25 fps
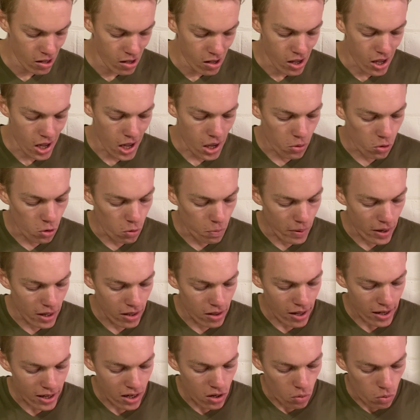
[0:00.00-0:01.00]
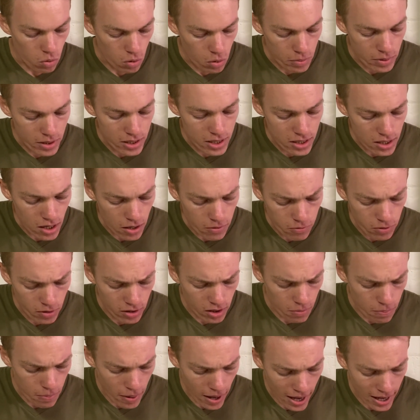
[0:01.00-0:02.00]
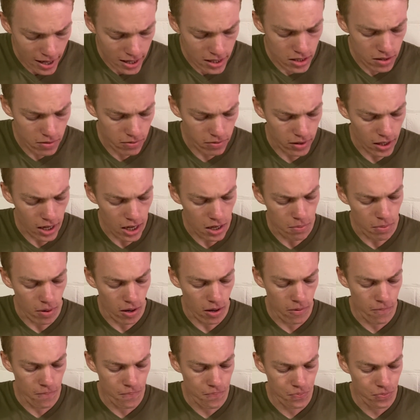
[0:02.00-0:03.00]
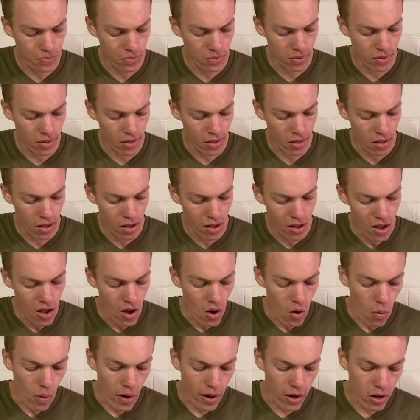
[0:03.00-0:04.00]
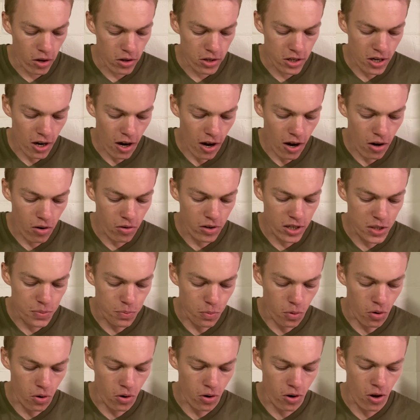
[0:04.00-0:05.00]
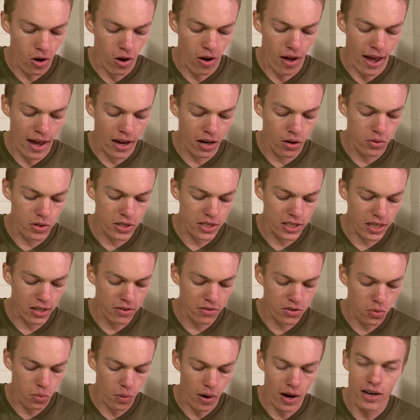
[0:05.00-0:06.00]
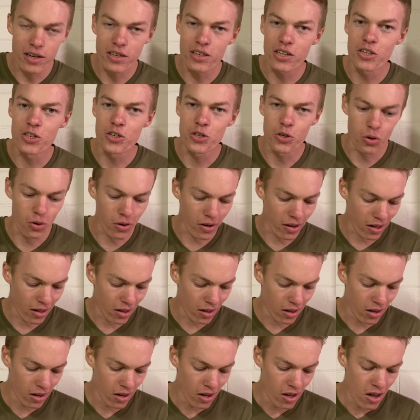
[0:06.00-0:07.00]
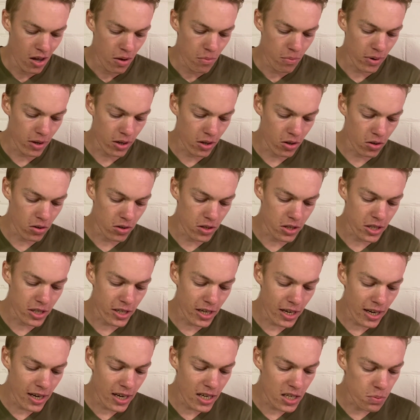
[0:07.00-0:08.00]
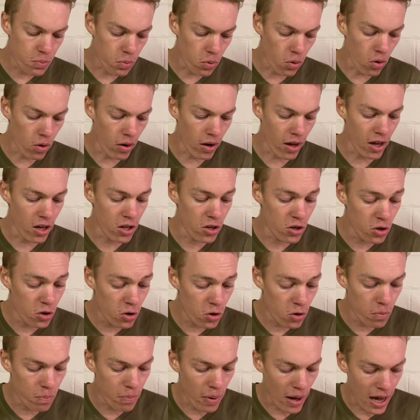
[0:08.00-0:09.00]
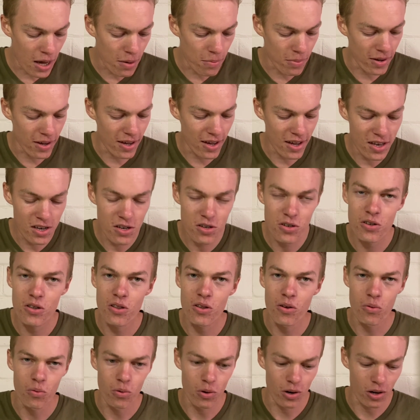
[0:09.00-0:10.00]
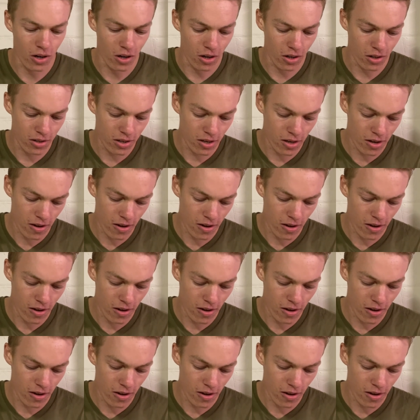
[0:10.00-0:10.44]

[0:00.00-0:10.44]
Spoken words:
It will be like a woman suffering the pains of labor. When her child is born, her anguish gives way to joy because she has brought a new baby into the world.